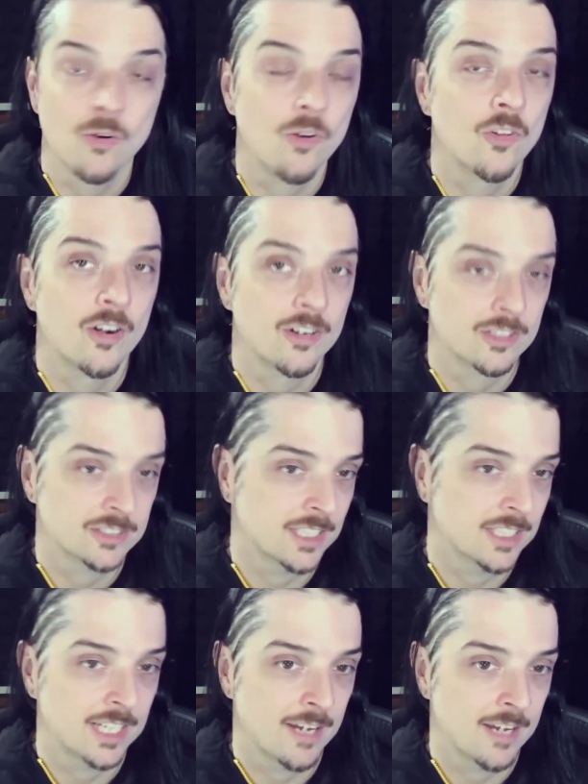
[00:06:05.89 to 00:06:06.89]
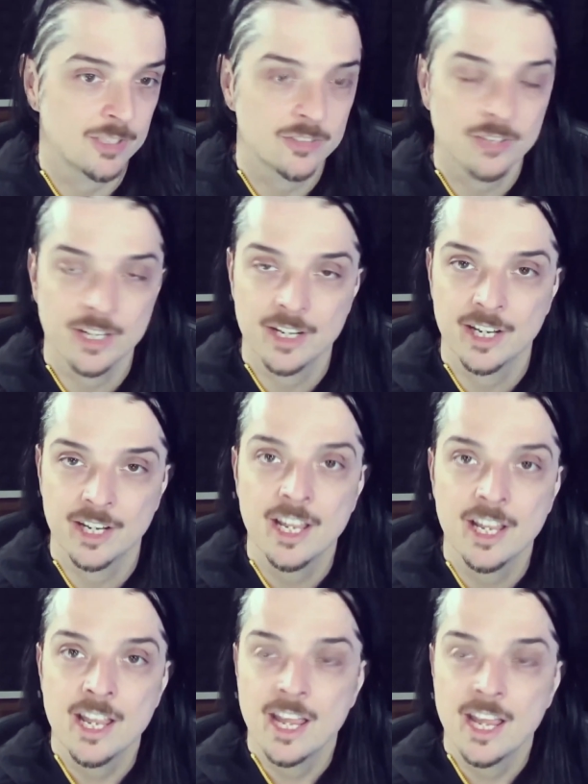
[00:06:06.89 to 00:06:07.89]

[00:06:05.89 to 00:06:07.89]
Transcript: Gold Artist Academy training.